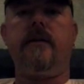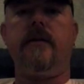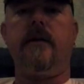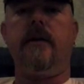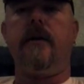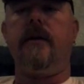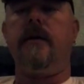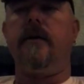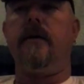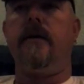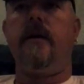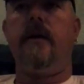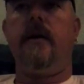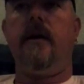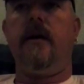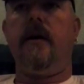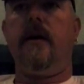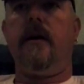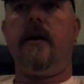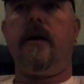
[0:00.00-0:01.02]
to,
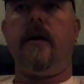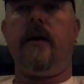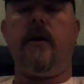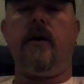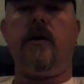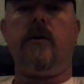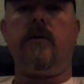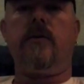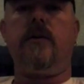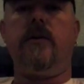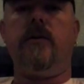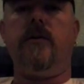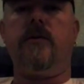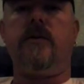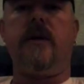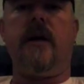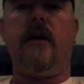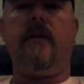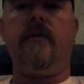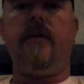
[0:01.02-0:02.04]

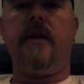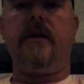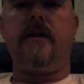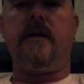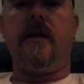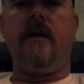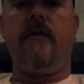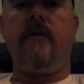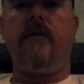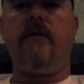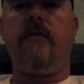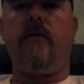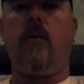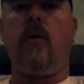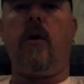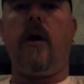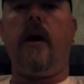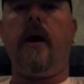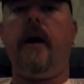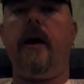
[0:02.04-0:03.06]
277
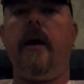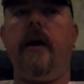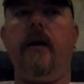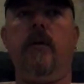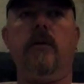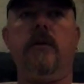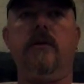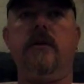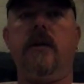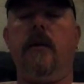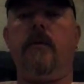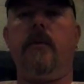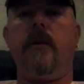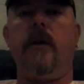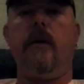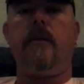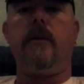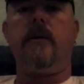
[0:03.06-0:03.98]
480, we're stepping up